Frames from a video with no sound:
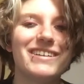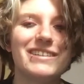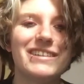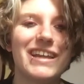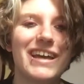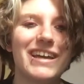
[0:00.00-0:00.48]

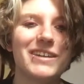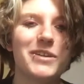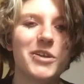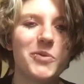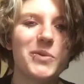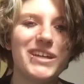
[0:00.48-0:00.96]
that
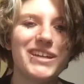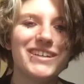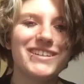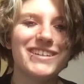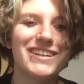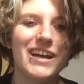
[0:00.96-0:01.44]
we
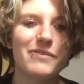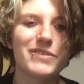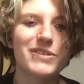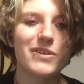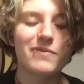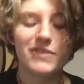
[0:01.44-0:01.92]
could have this
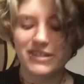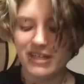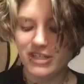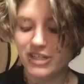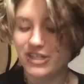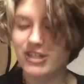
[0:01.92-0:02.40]

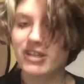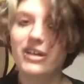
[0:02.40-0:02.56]
conversation.